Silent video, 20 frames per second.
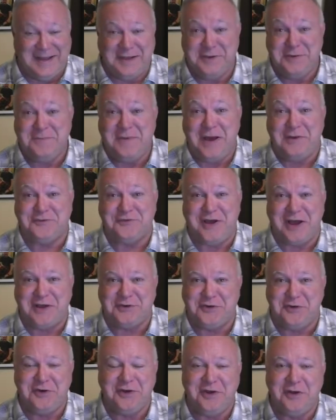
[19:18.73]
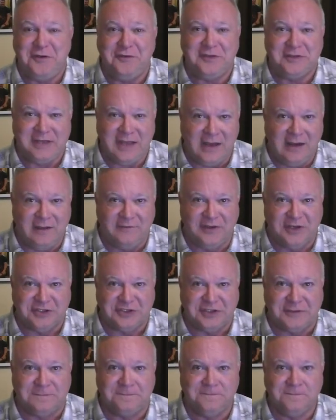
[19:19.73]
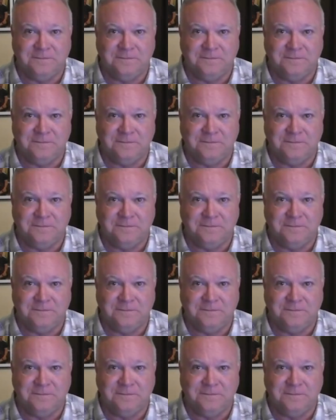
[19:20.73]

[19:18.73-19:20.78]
you might try turning on the television